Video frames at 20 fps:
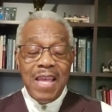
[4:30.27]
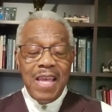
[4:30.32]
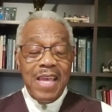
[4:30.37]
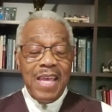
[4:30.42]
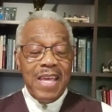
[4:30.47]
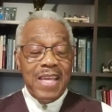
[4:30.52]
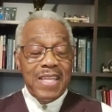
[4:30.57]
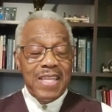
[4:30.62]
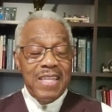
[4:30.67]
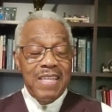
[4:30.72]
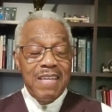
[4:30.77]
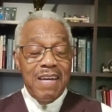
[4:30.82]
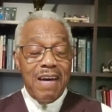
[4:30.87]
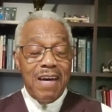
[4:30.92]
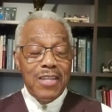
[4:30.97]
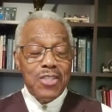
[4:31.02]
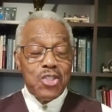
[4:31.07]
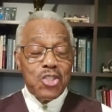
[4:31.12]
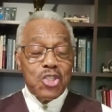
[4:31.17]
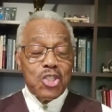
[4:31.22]
And
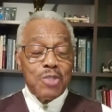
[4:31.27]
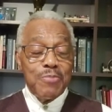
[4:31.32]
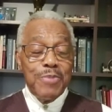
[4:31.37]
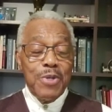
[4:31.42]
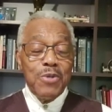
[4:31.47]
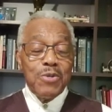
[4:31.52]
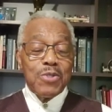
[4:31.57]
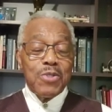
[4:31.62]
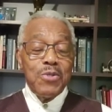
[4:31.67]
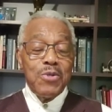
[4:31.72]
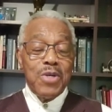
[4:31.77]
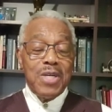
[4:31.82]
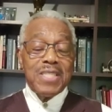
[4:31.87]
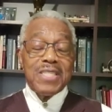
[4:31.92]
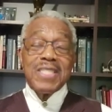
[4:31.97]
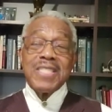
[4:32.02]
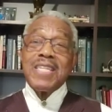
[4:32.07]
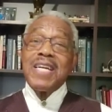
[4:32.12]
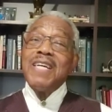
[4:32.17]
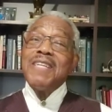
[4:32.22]
God spoke to
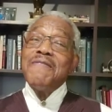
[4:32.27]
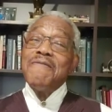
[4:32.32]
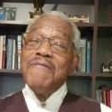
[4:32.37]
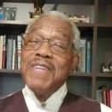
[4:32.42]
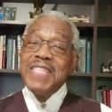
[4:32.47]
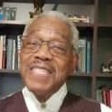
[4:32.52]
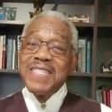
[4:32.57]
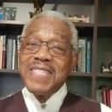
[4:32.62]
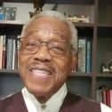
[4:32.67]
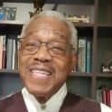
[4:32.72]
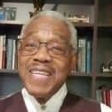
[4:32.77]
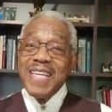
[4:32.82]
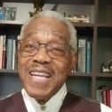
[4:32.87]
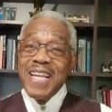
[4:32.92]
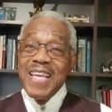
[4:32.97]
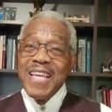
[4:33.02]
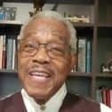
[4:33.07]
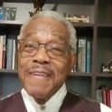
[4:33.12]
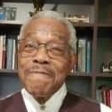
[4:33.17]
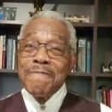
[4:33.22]
us
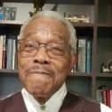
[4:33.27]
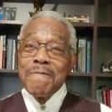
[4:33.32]
convincingly.